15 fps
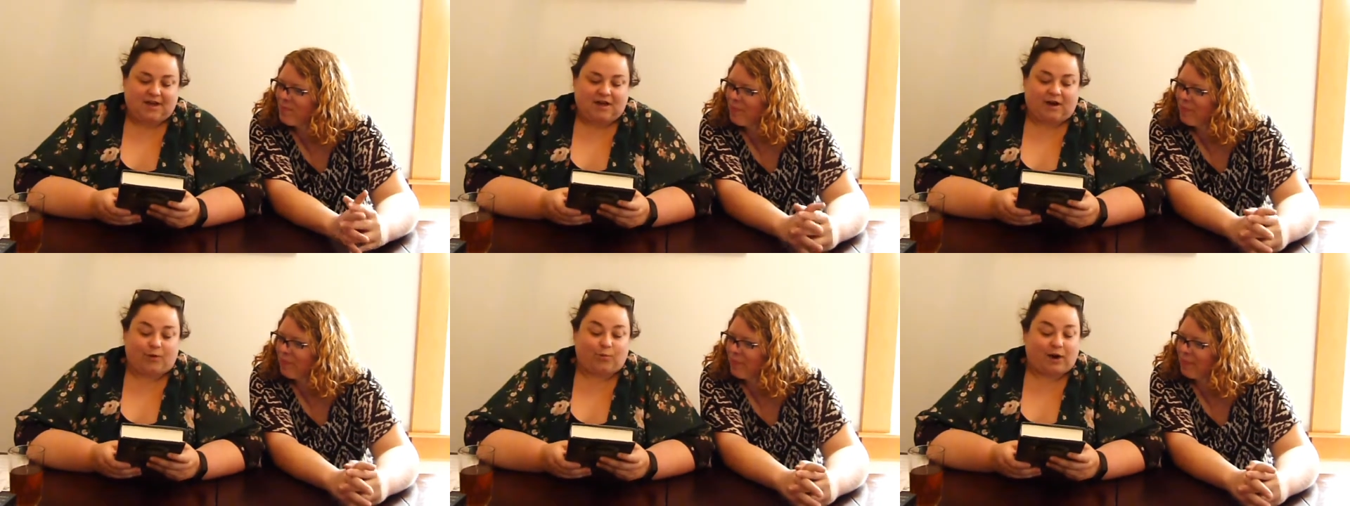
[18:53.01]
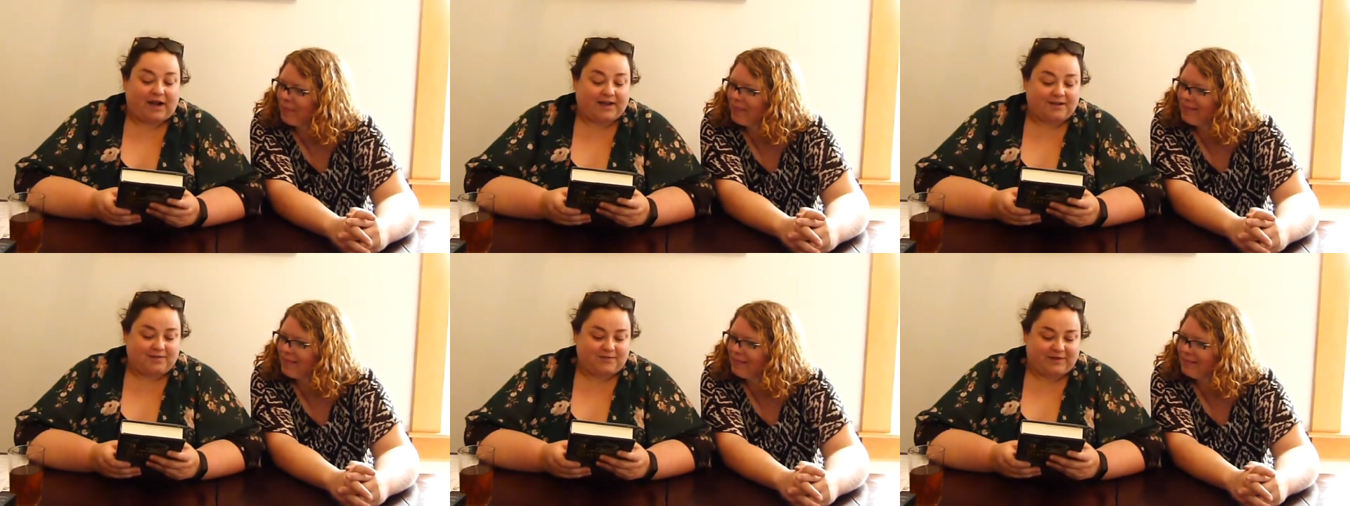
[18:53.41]
Speaker 1: A
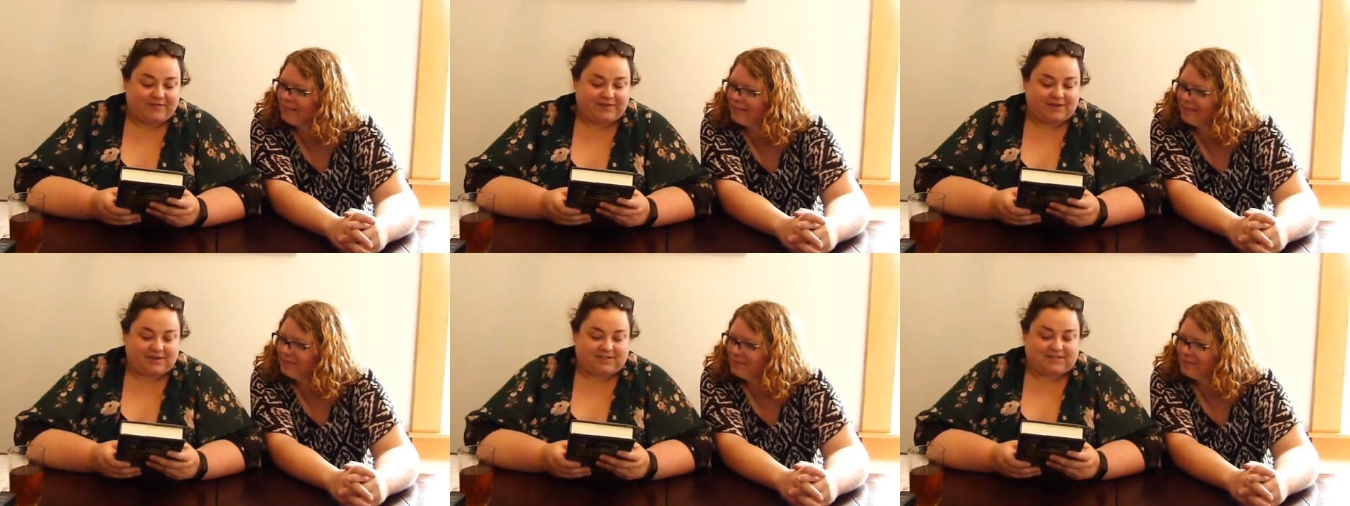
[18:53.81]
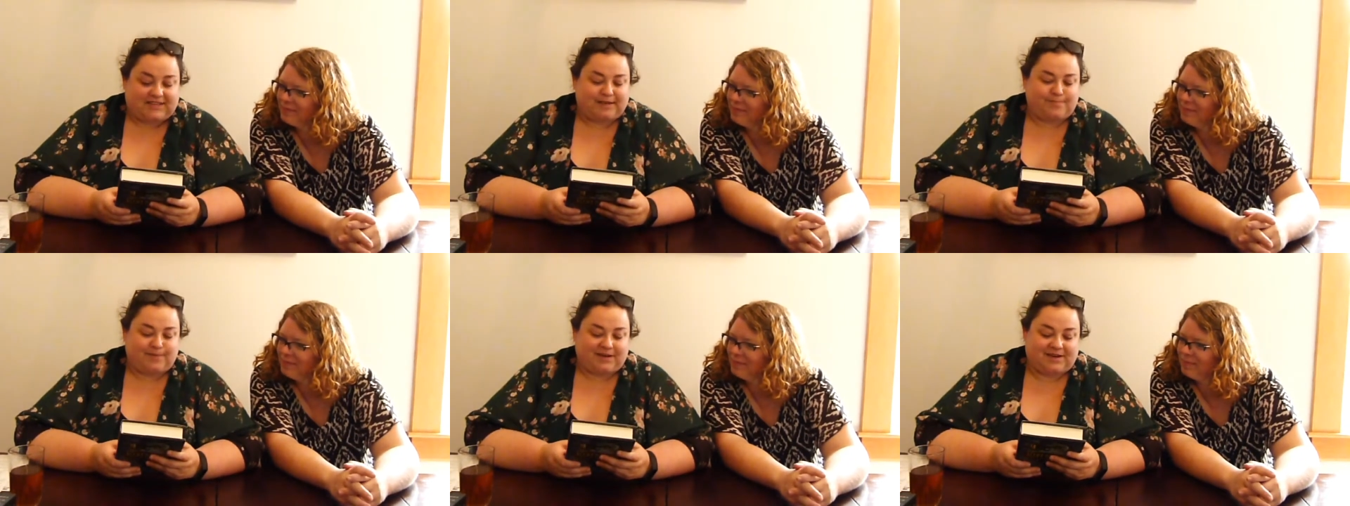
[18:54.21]
wild river,
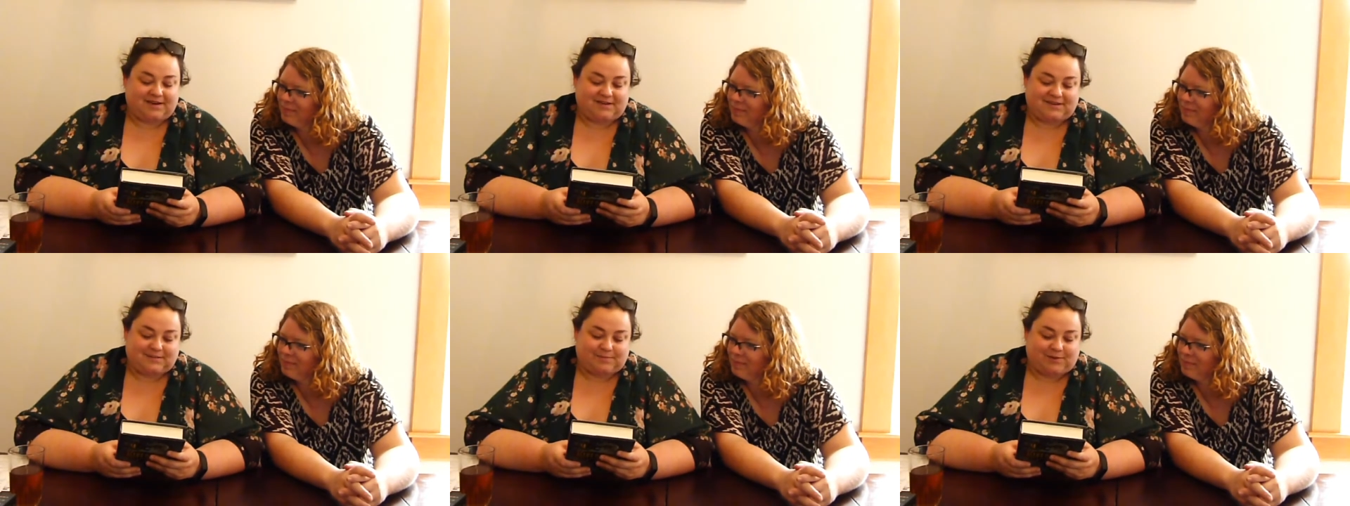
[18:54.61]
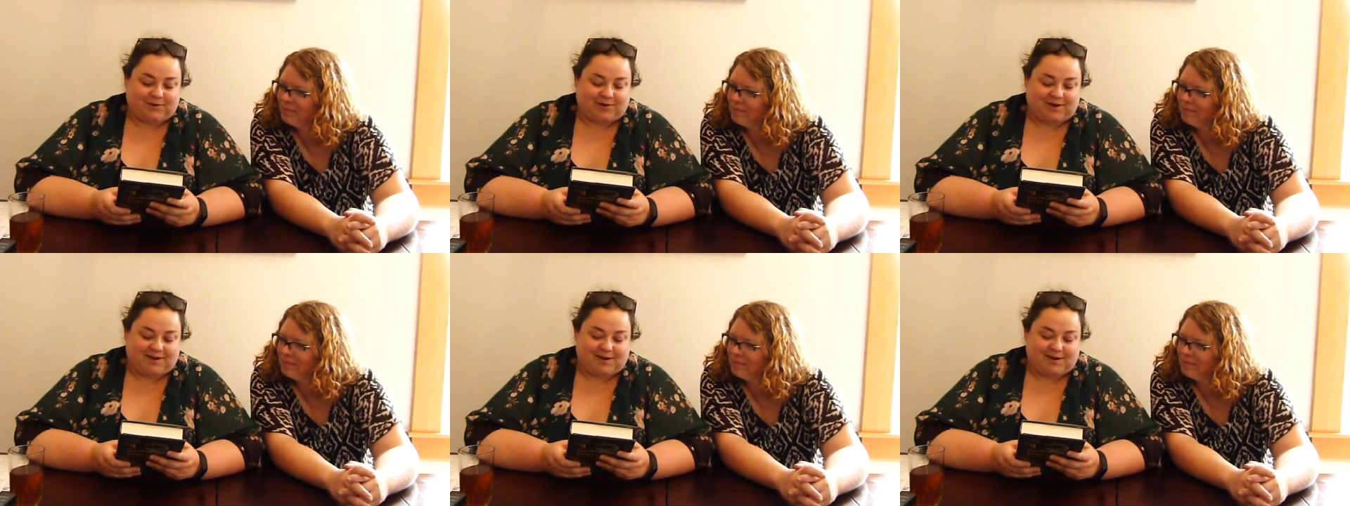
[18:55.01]
deep and unexplored,